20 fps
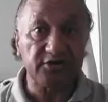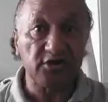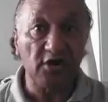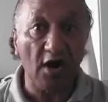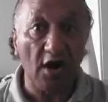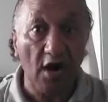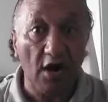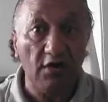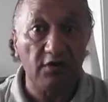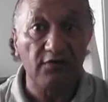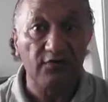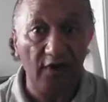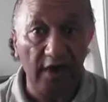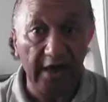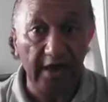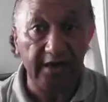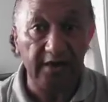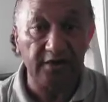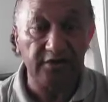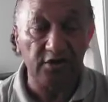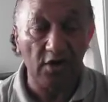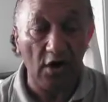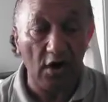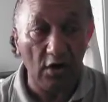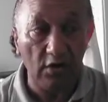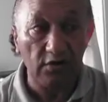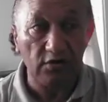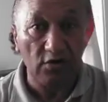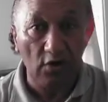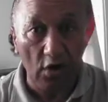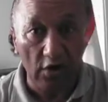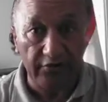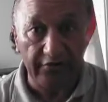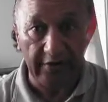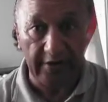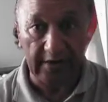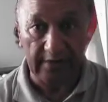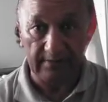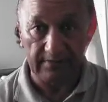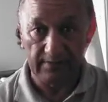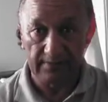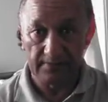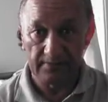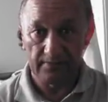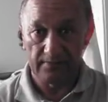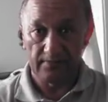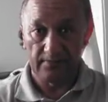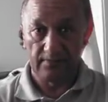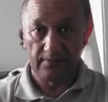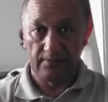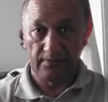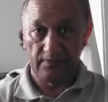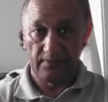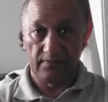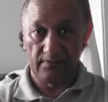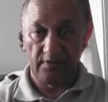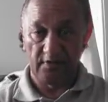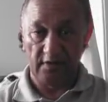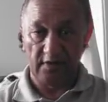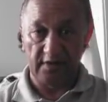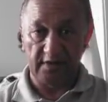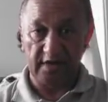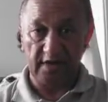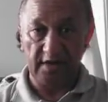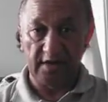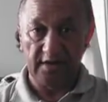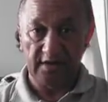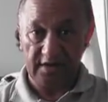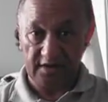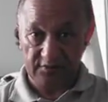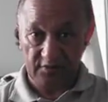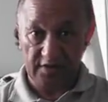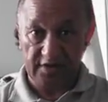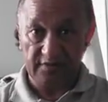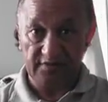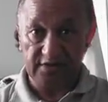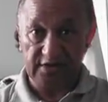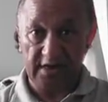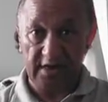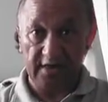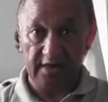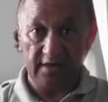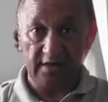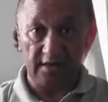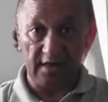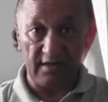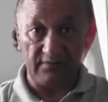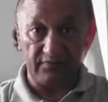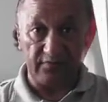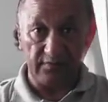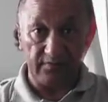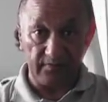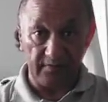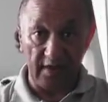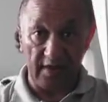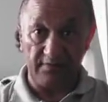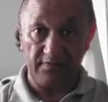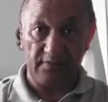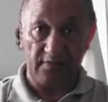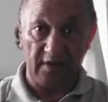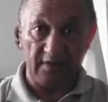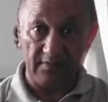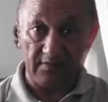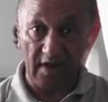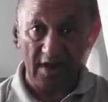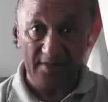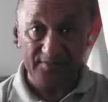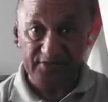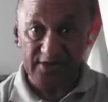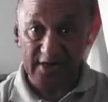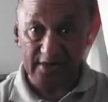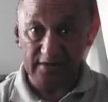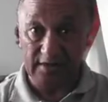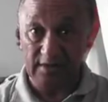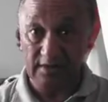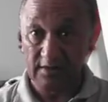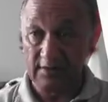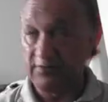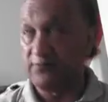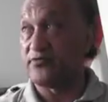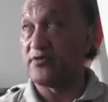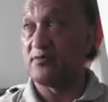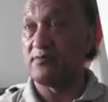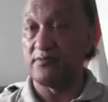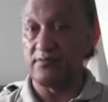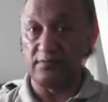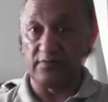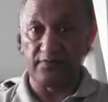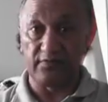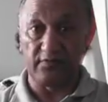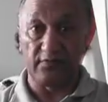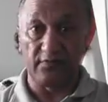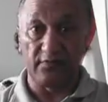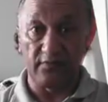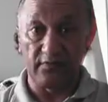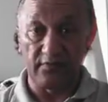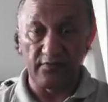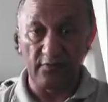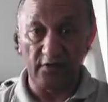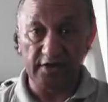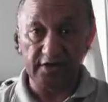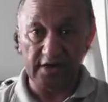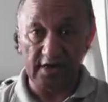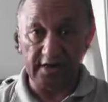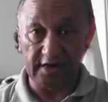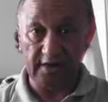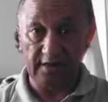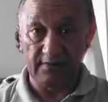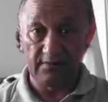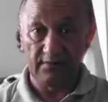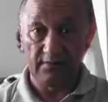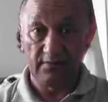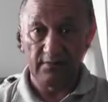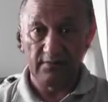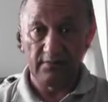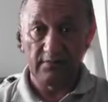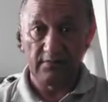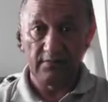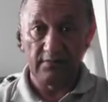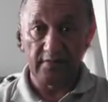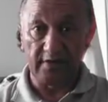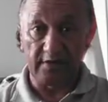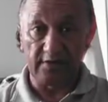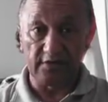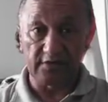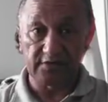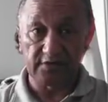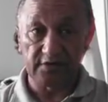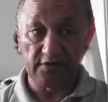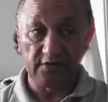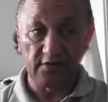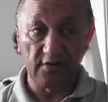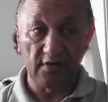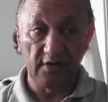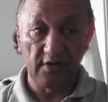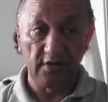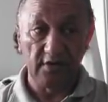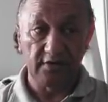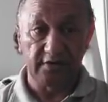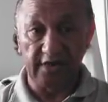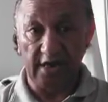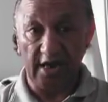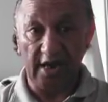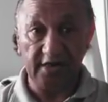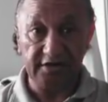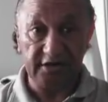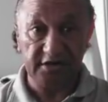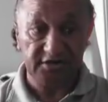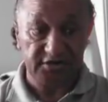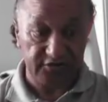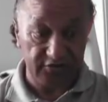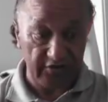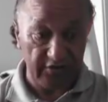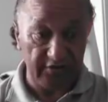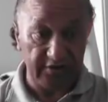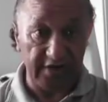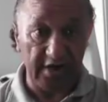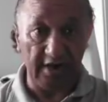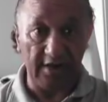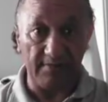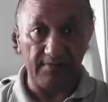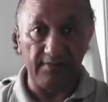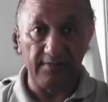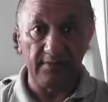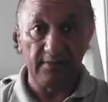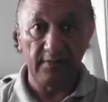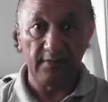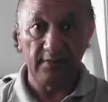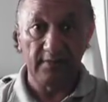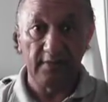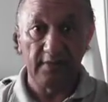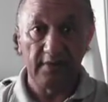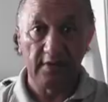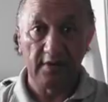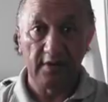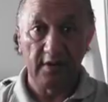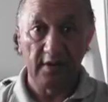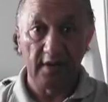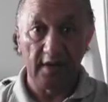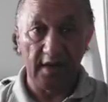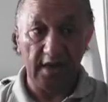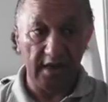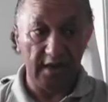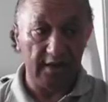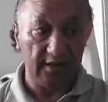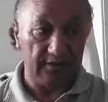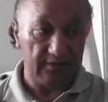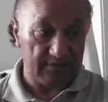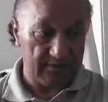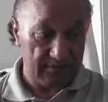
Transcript: your own flag and your own contract. Okay? That's what I'm saying. I'm upset from Waitangi because the others turned up and